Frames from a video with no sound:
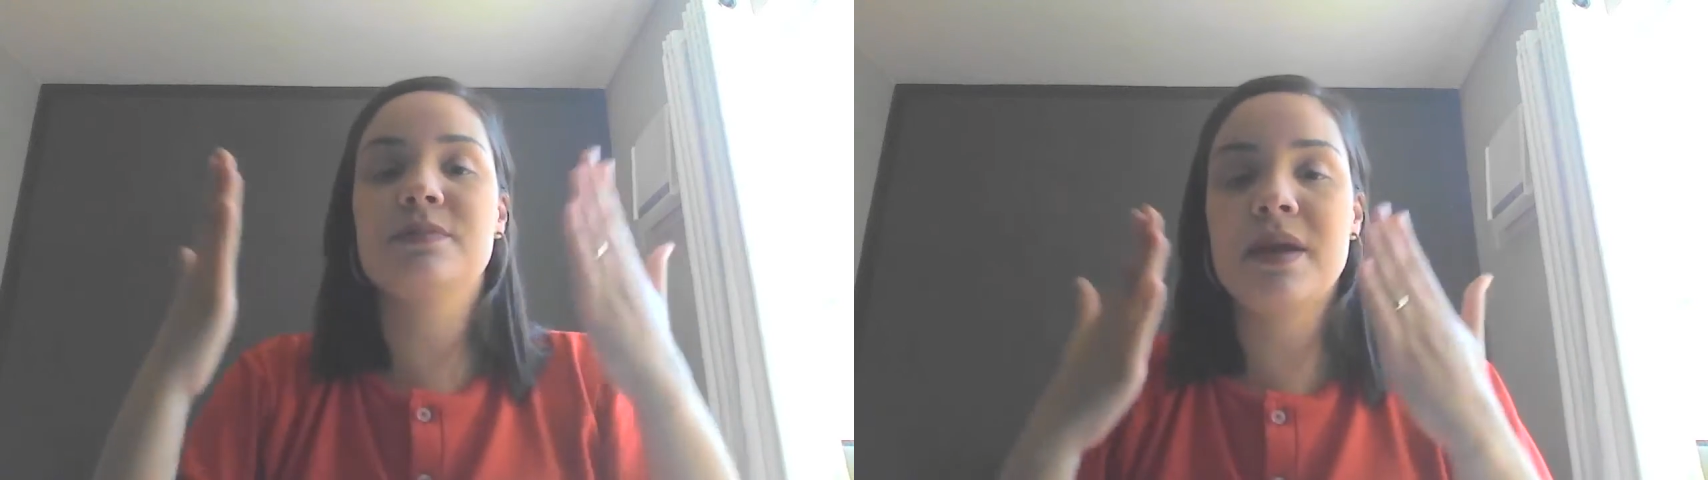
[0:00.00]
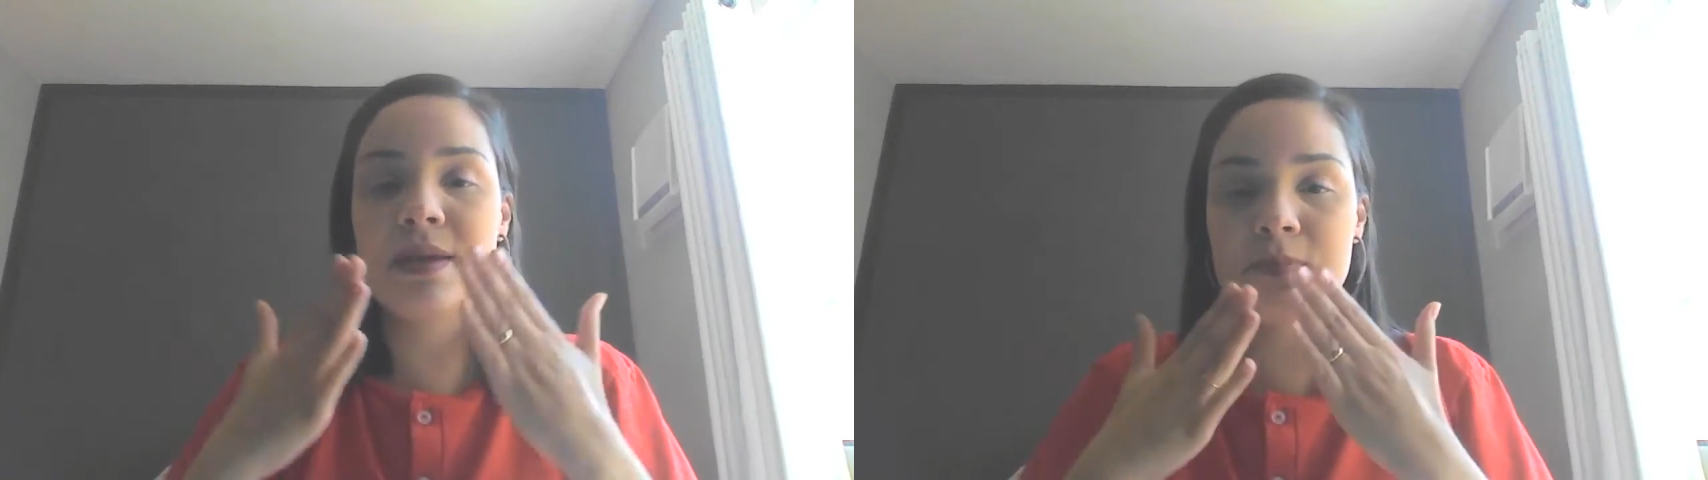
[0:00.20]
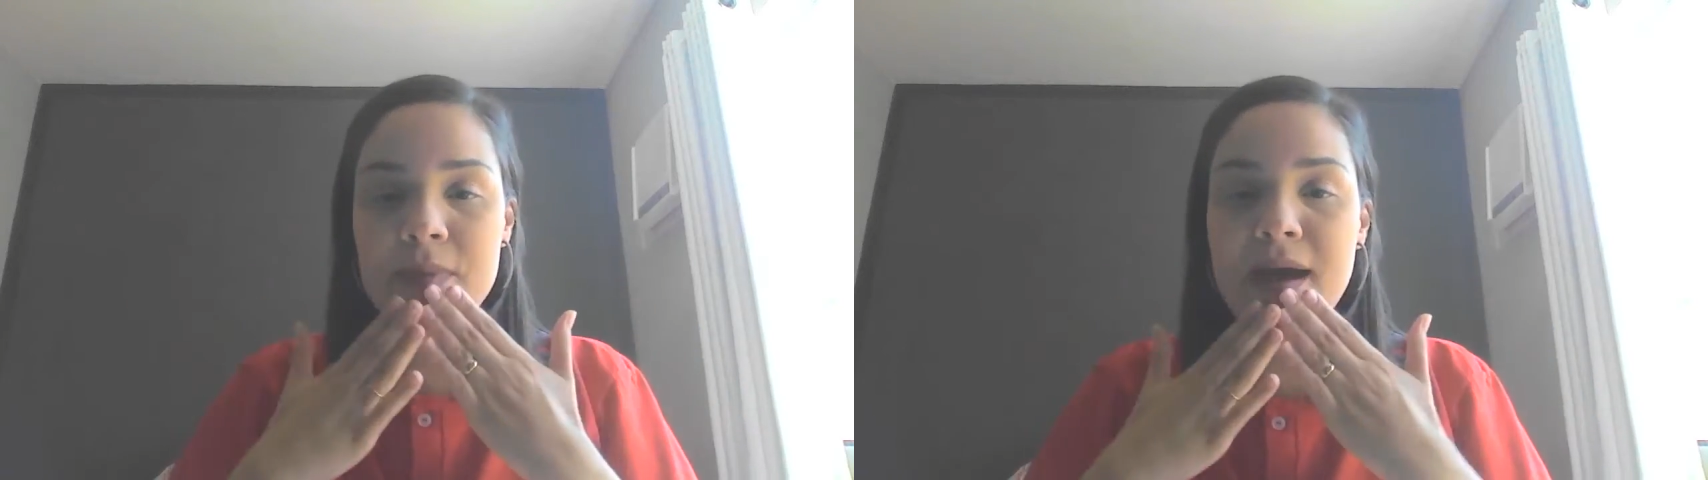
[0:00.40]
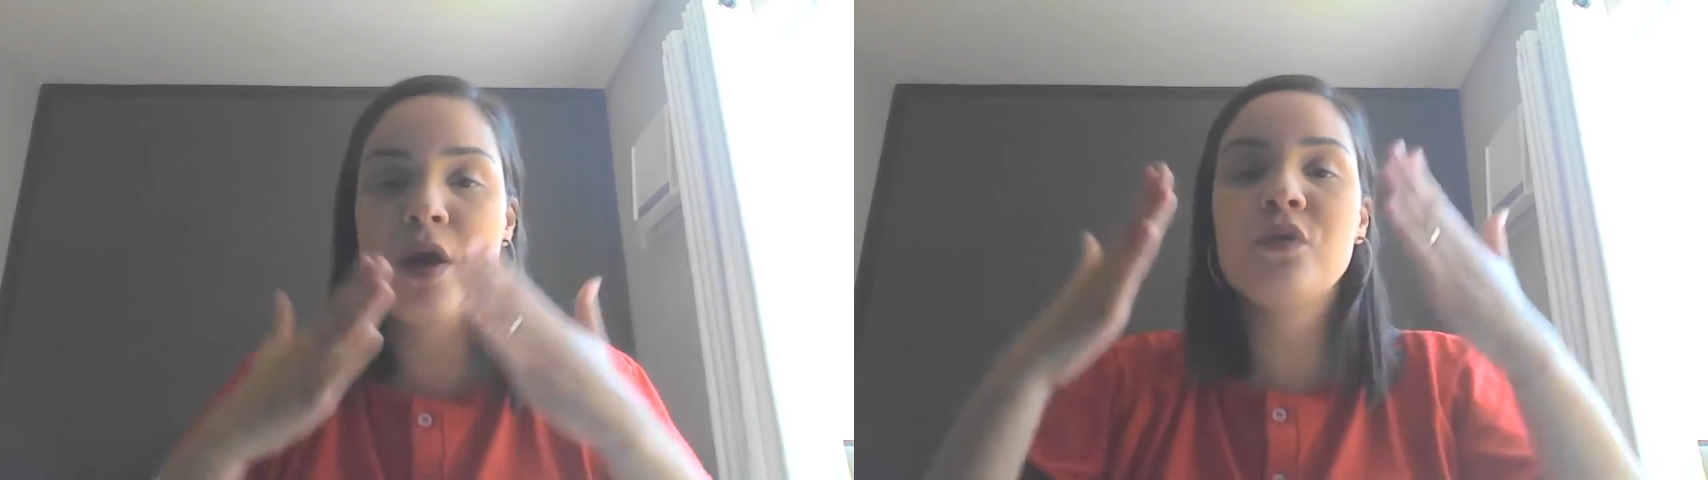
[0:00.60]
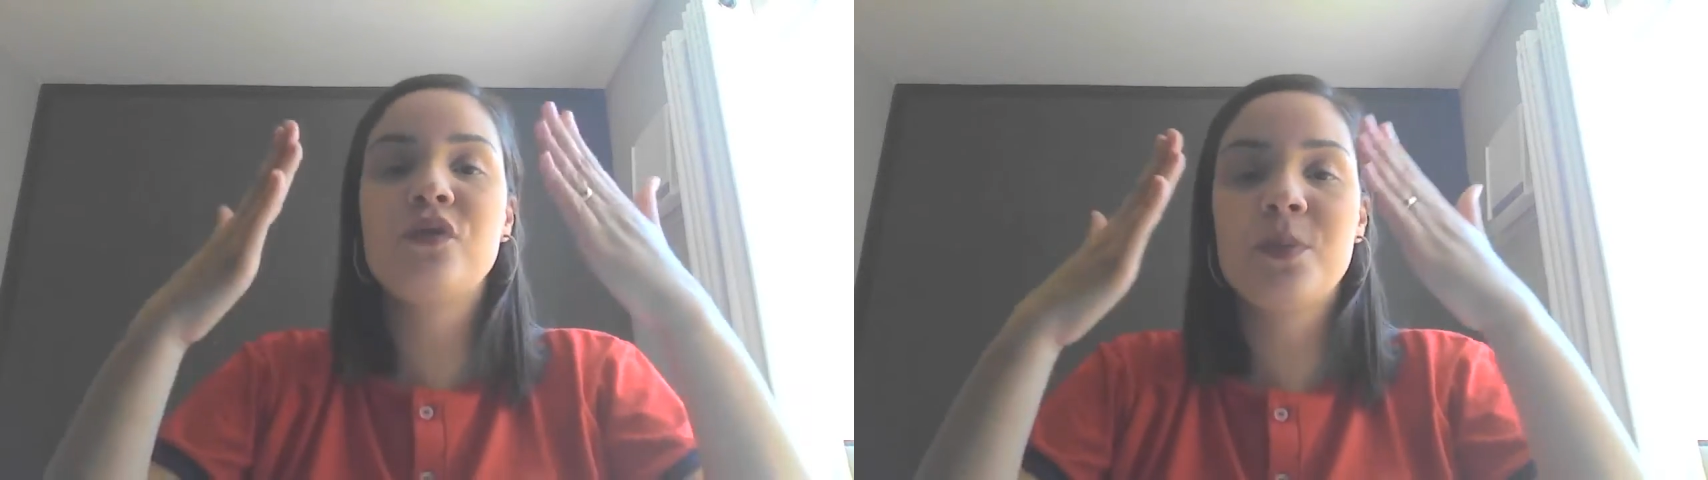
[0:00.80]
my
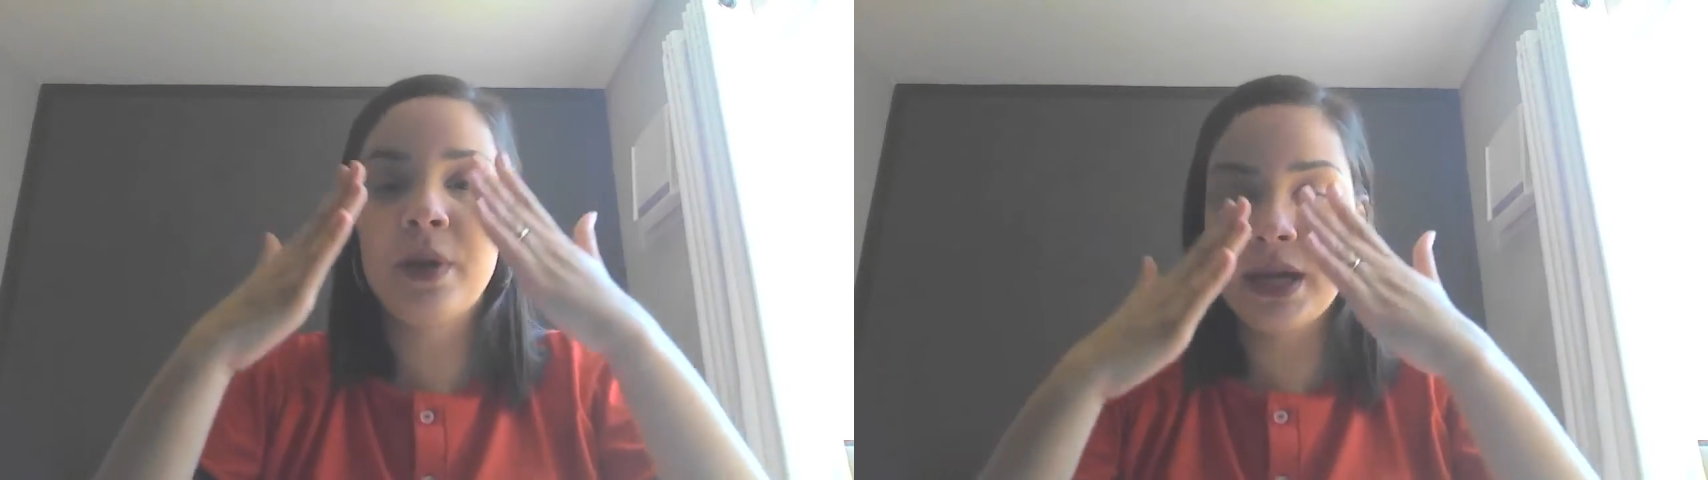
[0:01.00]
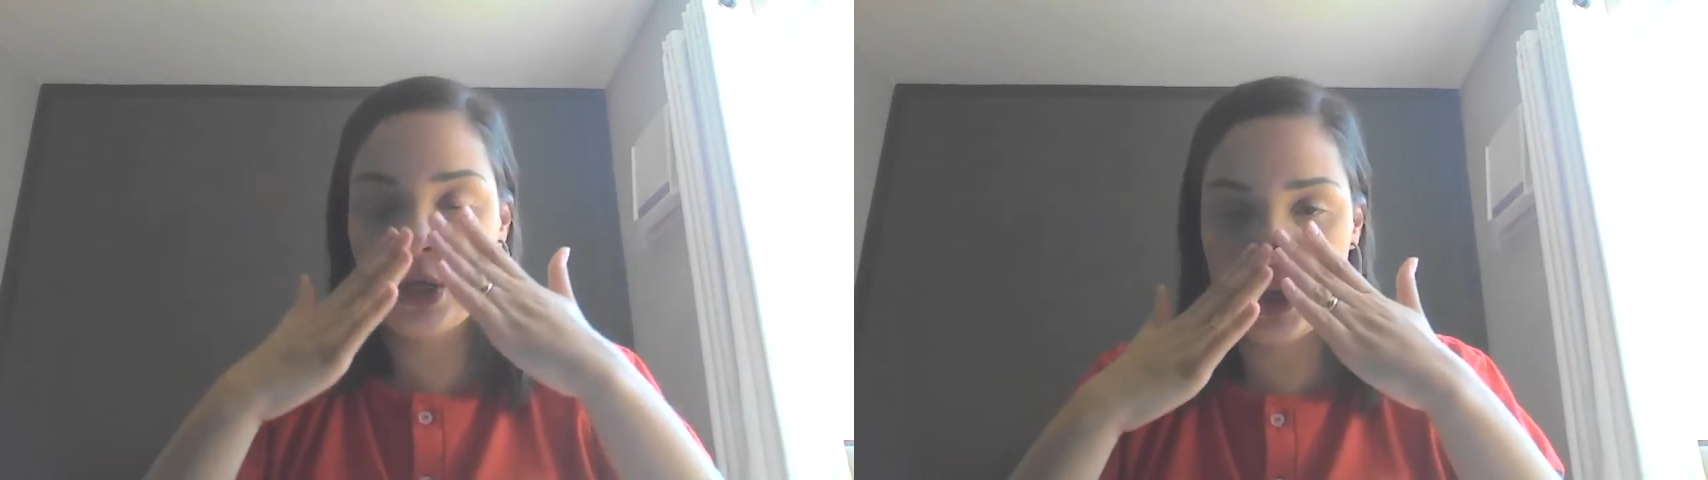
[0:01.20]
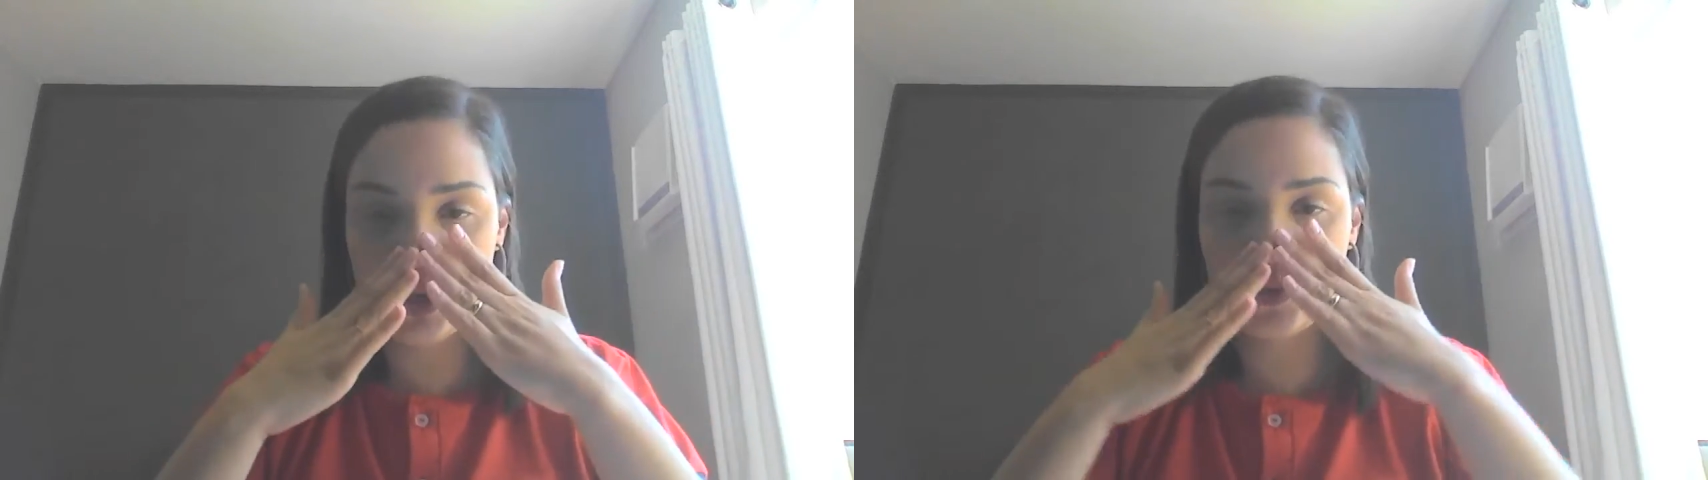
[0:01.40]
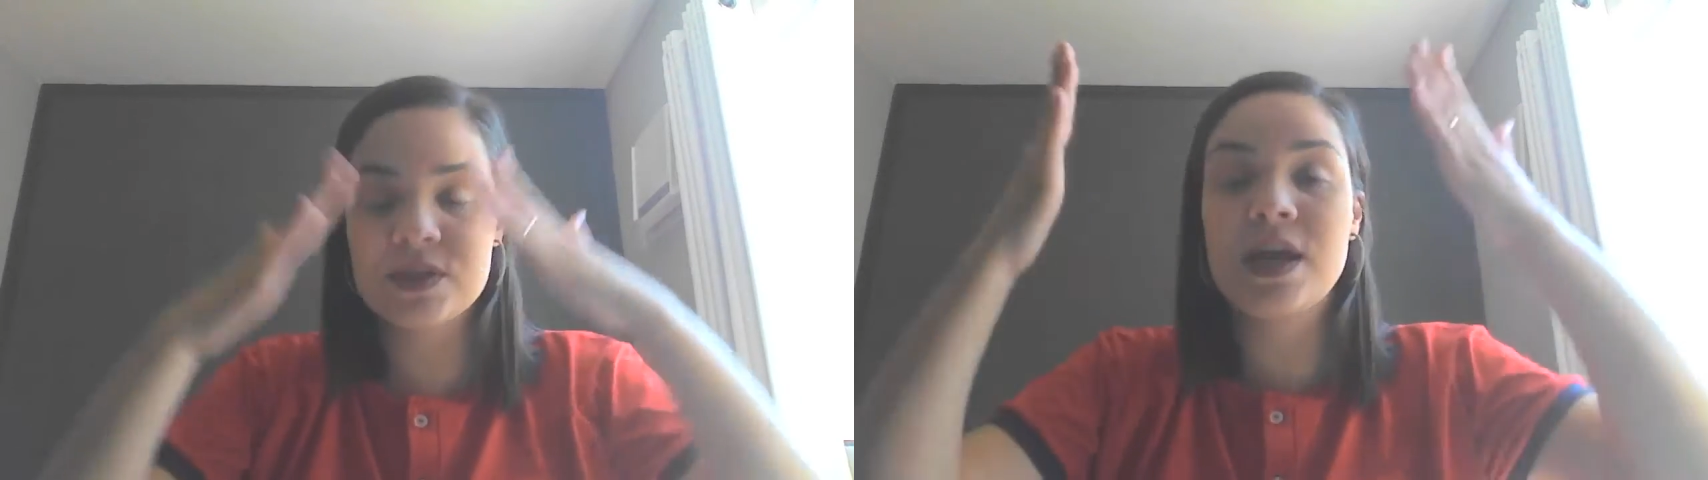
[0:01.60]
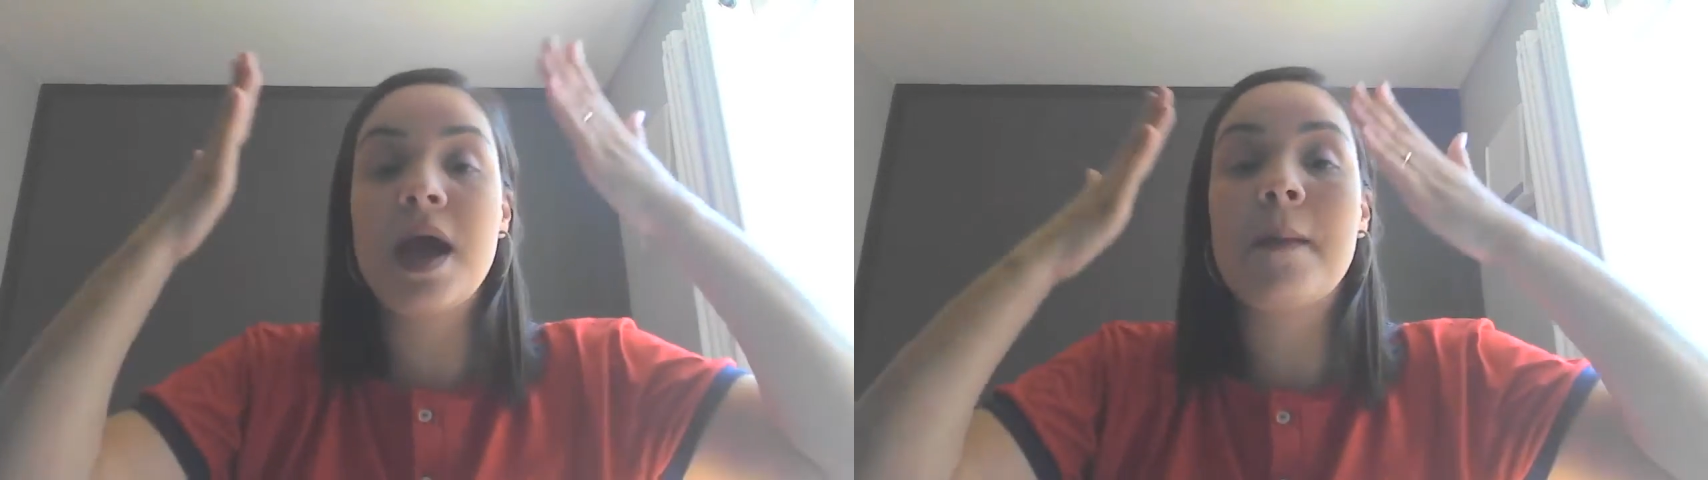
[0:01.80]
mouth, my nose.